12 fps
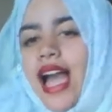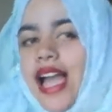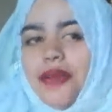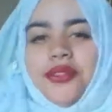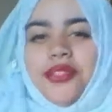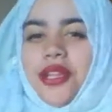
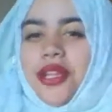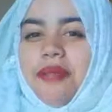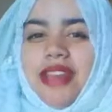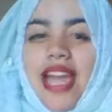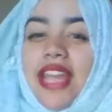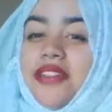I'm sorry,
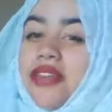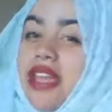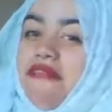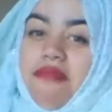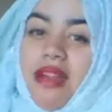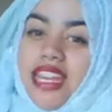but I don't
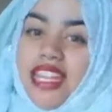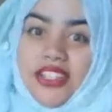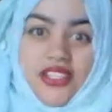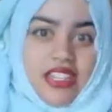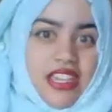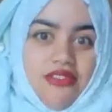have money
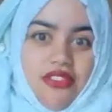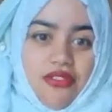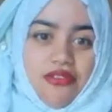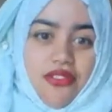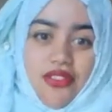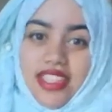to give
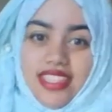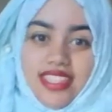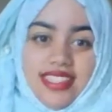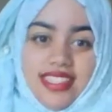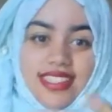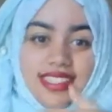you for
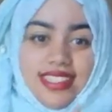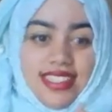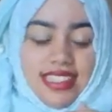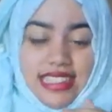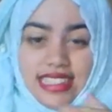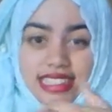this
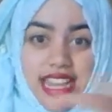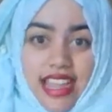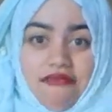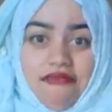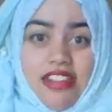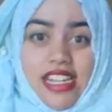
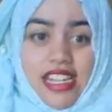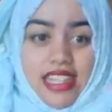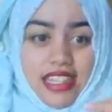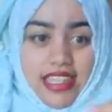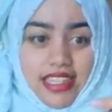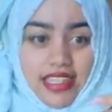lovely